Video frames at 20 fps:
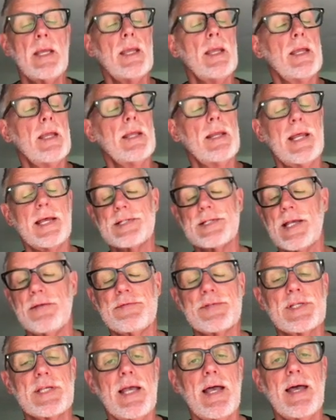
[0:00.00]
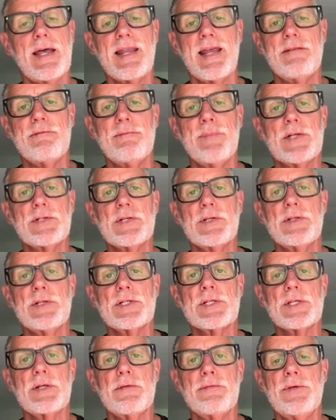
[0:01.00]
And as I've said, I've mentioned
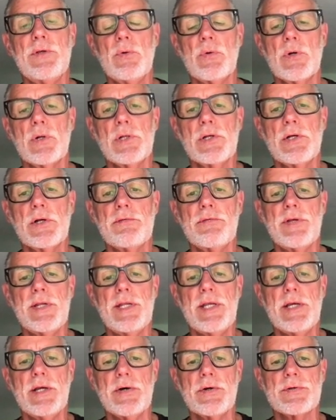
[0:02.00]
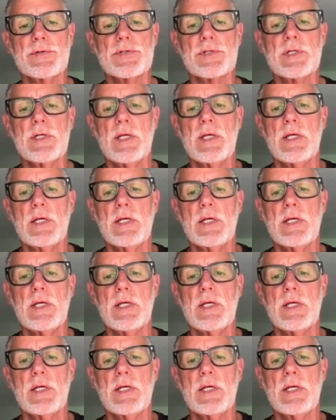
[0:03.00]
this in a few earlier videos,